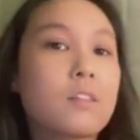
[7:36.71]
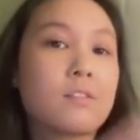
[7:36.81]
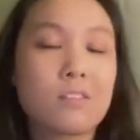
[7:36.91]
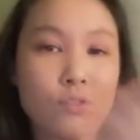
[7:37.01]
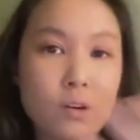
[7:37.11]

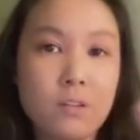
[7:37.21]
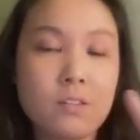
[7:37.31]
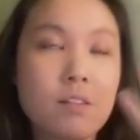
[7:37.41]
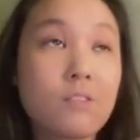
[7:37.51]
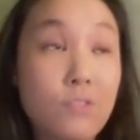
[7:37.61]
This is
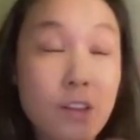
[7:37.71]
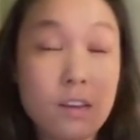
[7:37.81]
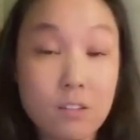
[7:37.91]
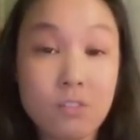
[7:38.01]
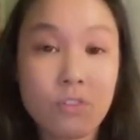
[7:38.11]
focused. This
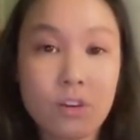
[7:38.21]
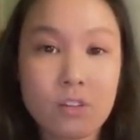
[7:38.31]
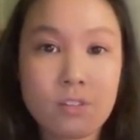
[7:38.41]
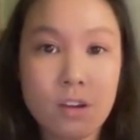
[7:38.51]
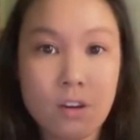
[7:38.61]
video is
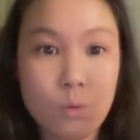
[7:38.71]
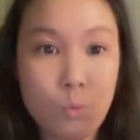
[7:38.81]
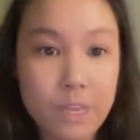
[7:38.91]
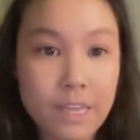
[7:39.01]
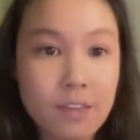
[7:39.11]
focused on
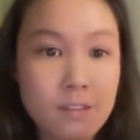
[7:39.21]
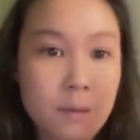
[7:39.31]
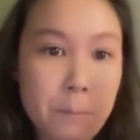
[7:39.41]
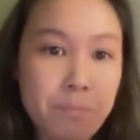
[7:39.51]
wikis,